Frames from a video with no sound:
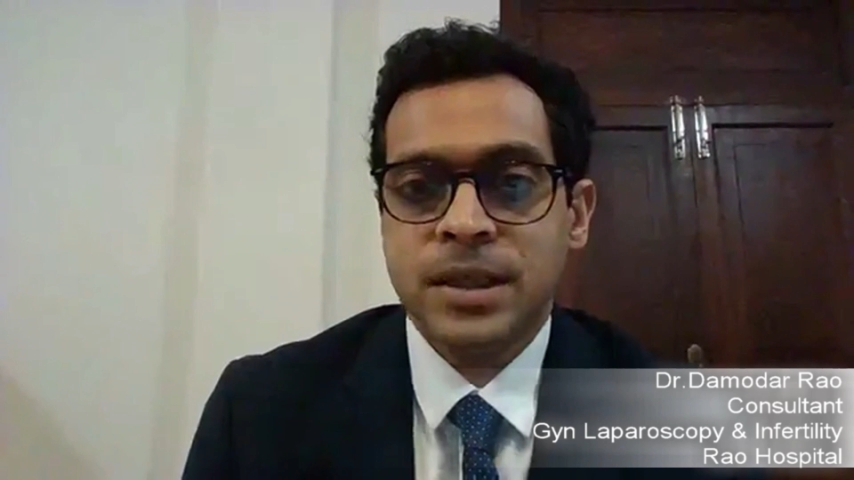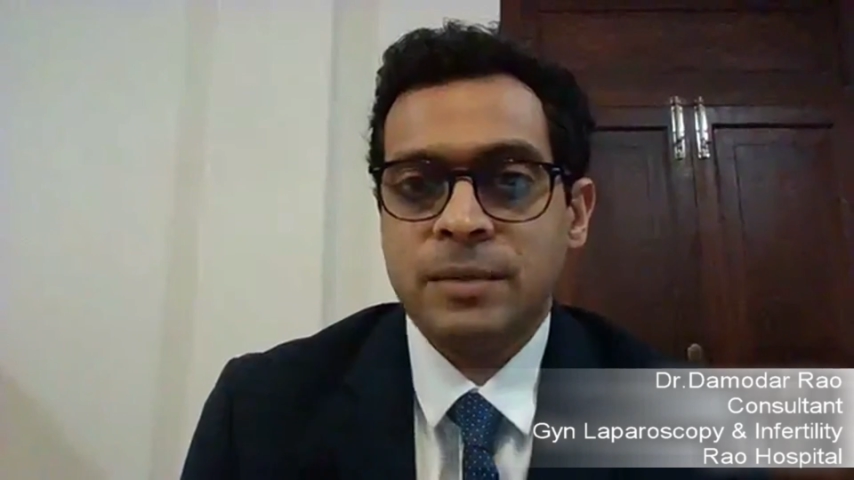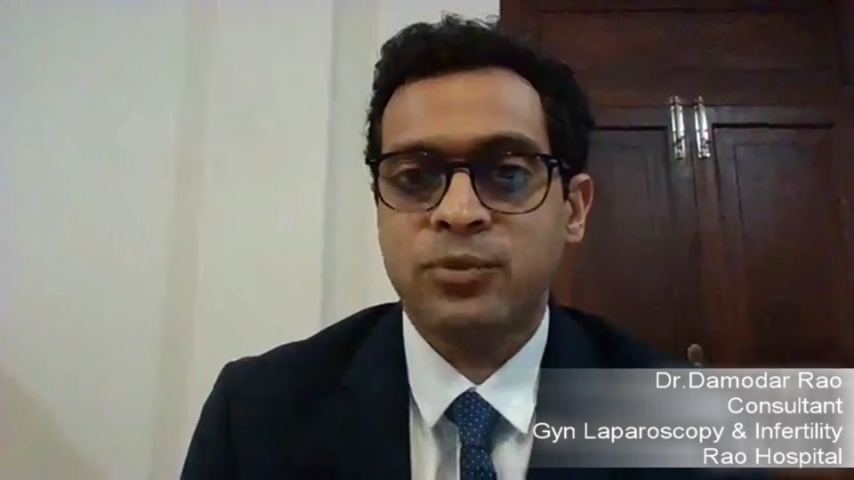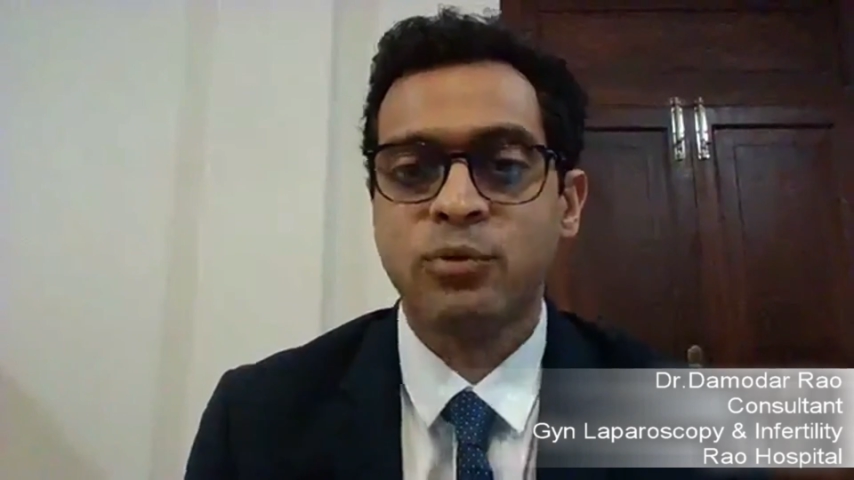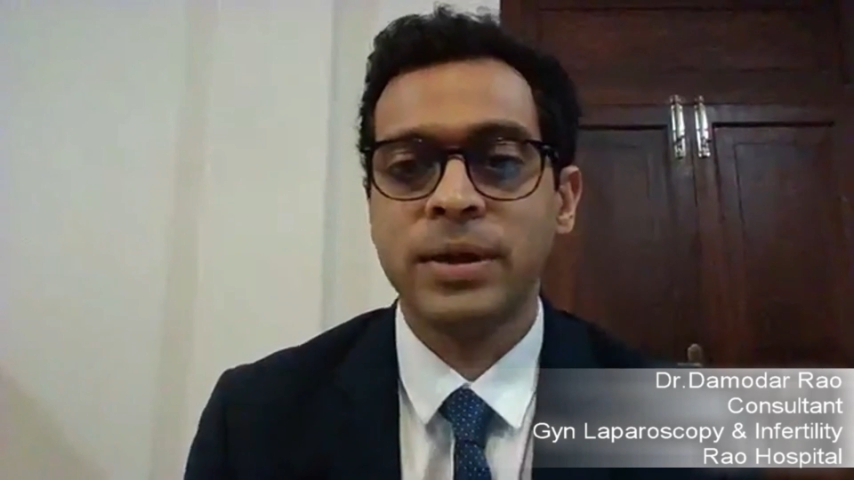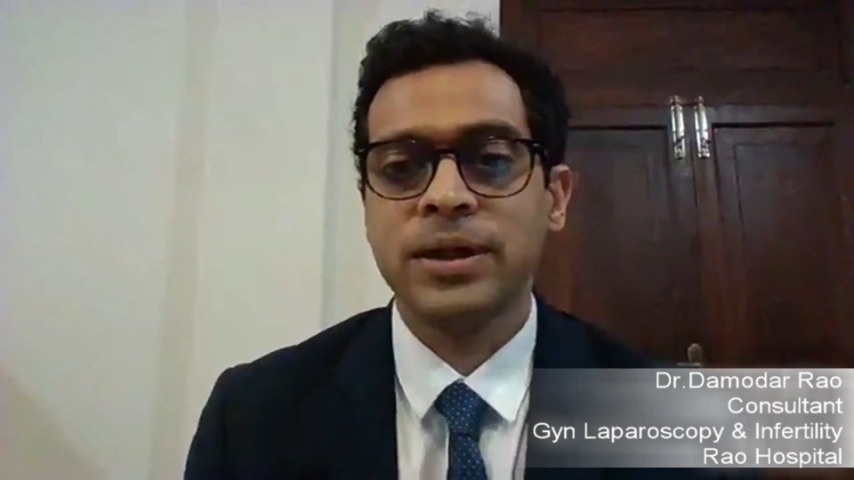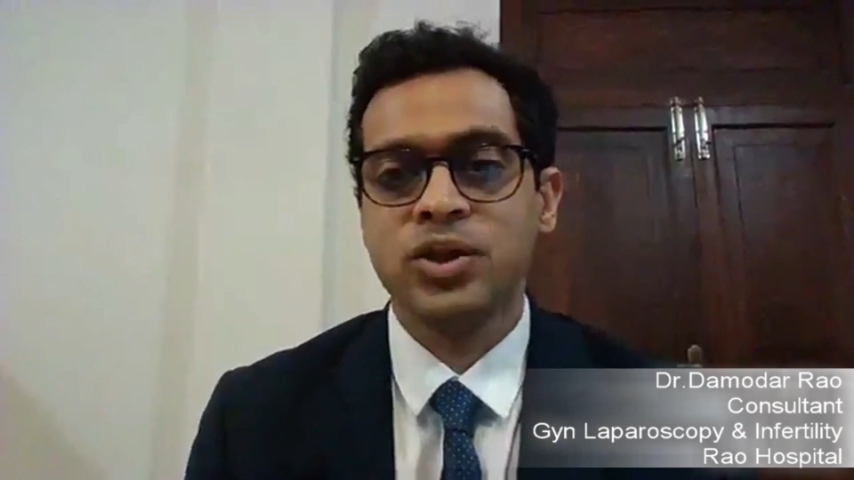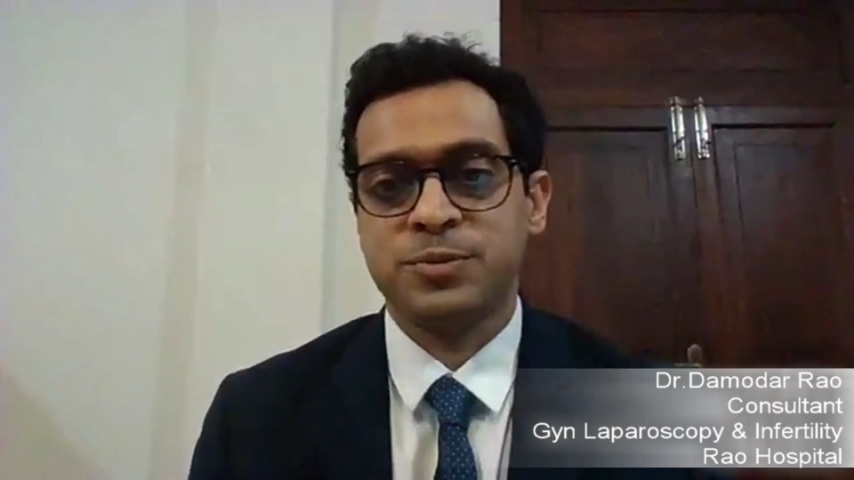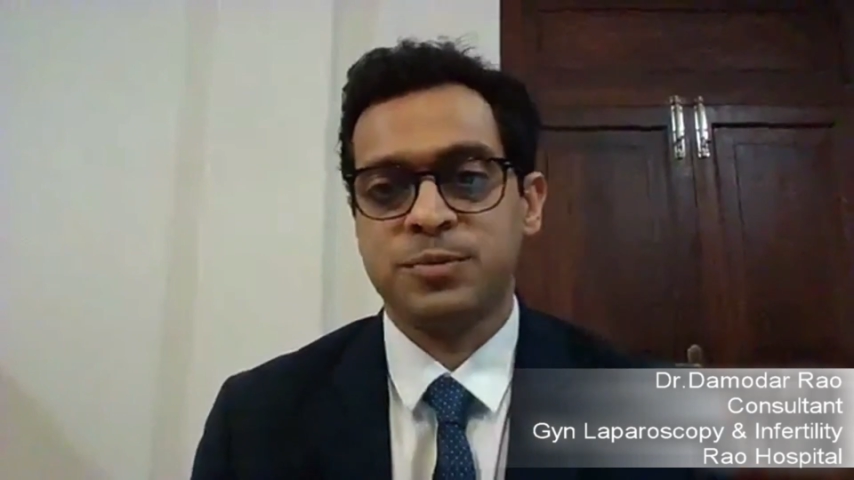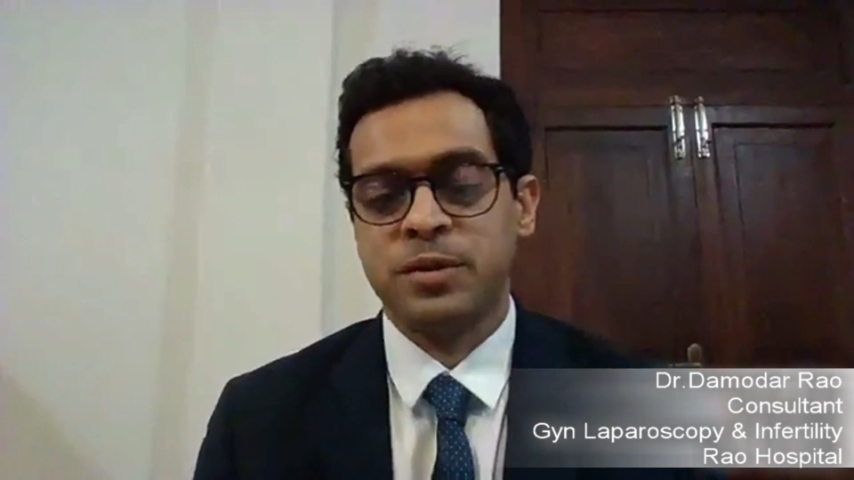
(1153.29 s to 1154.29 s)
improvement in
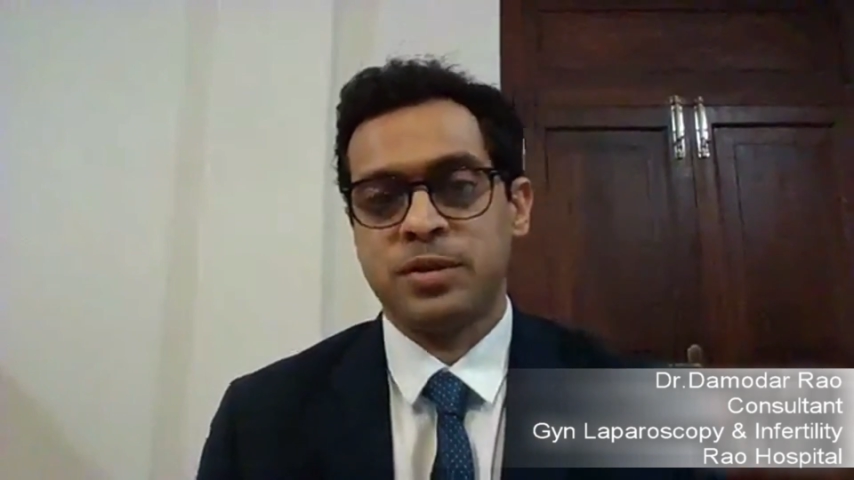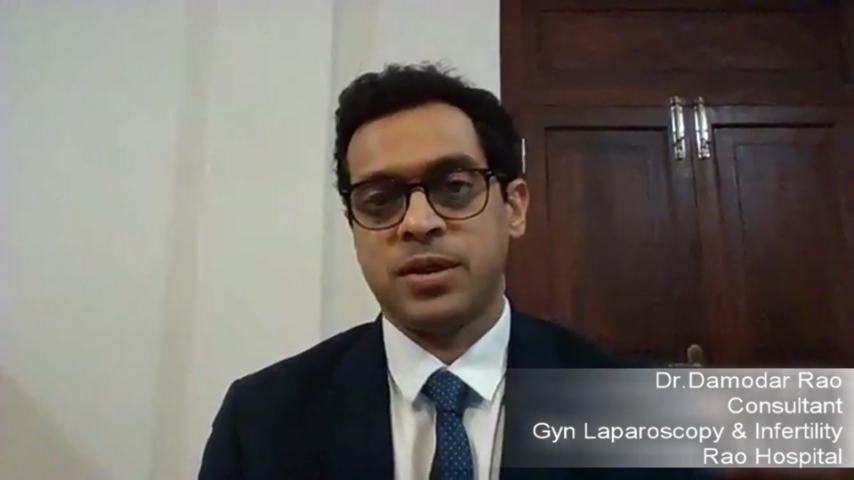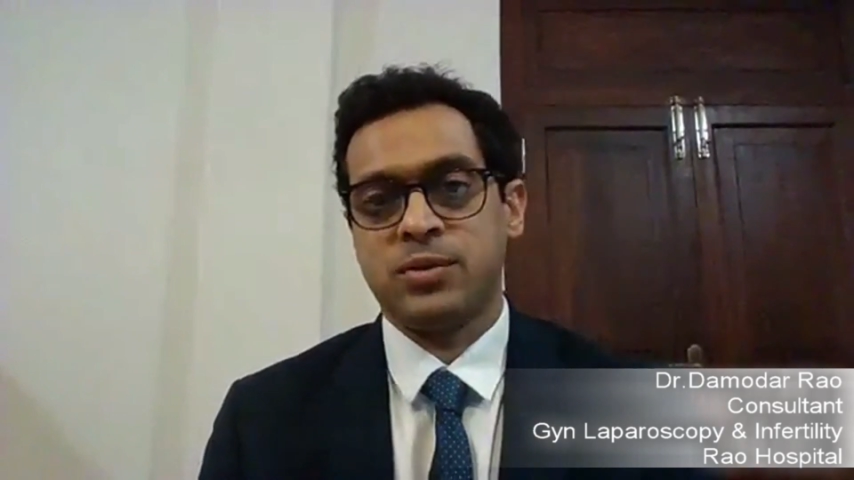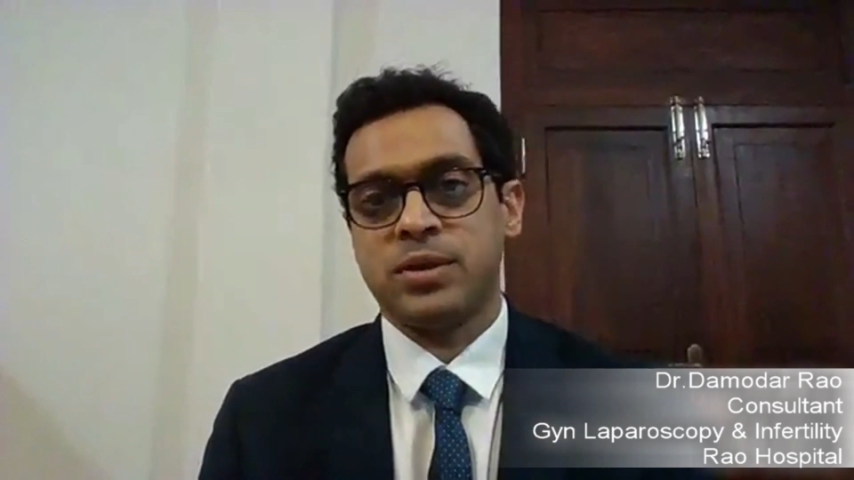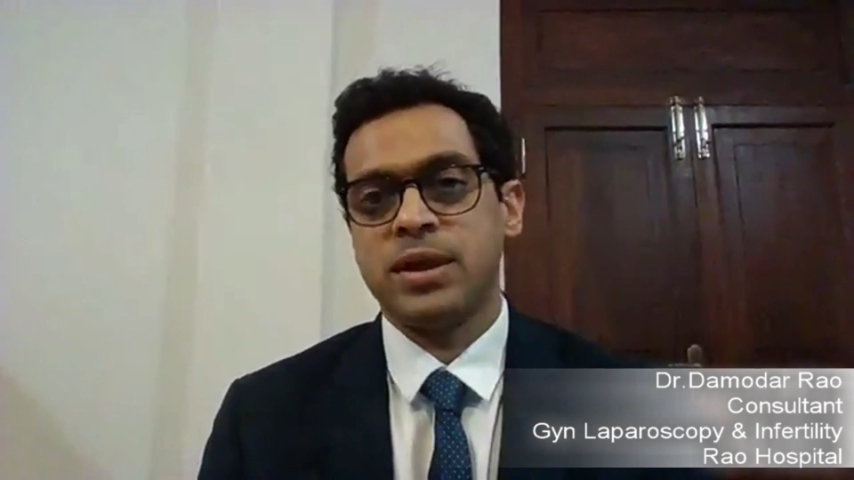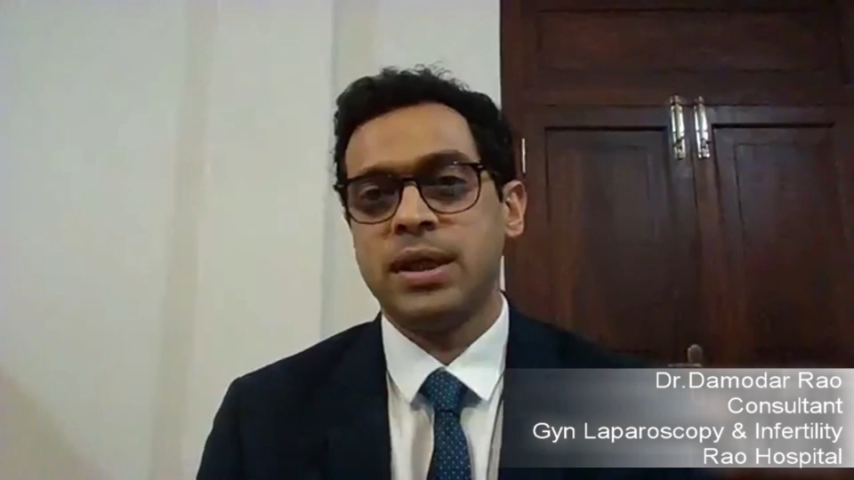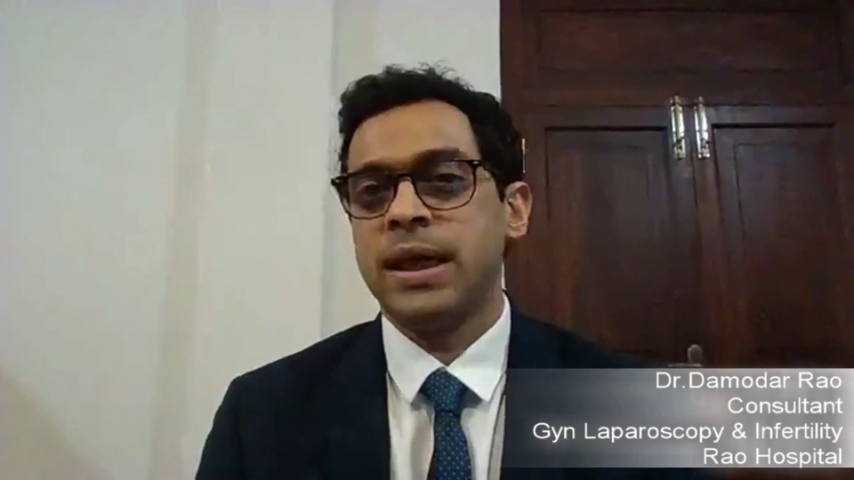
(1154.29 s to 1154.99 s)
your sperm count.